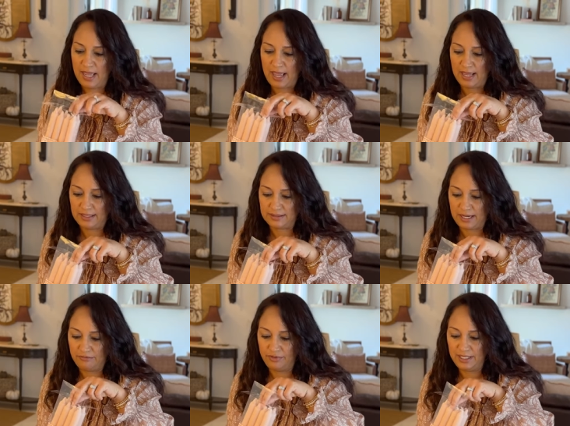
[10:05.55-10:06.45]
and I
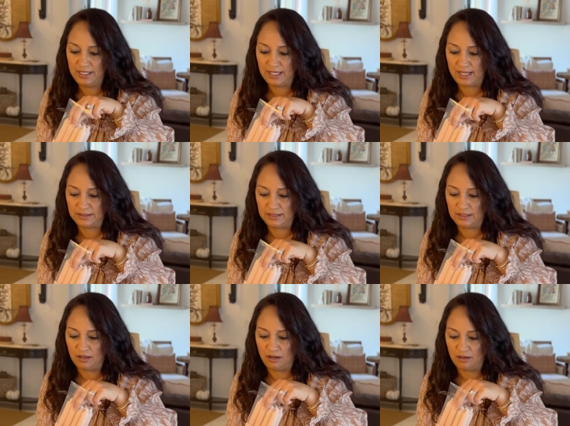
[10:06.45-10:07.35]
really like the
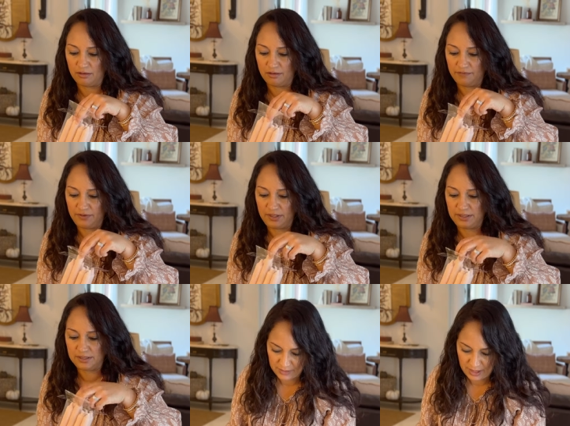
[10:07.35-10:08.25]
color of
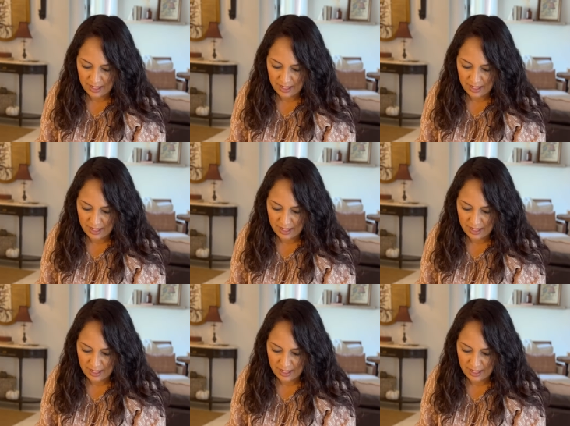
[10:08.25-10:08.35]
these.